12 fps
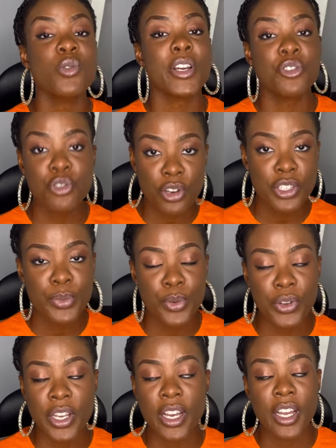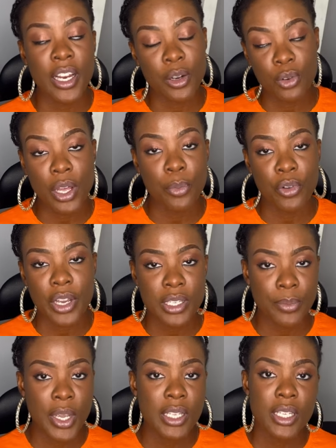so I trust Boya, and I know that Boya is
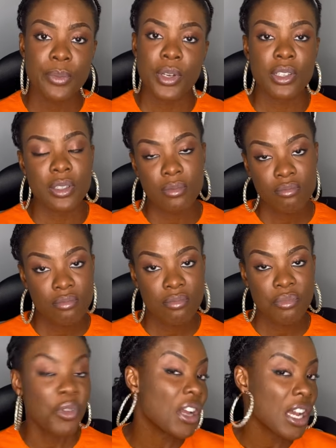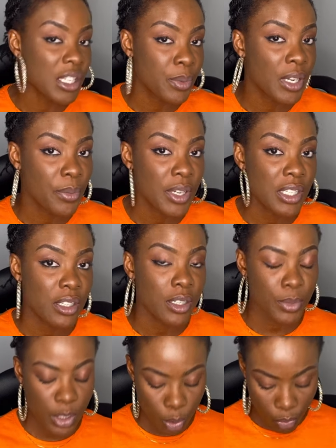amazing because Boya has been amazing to me so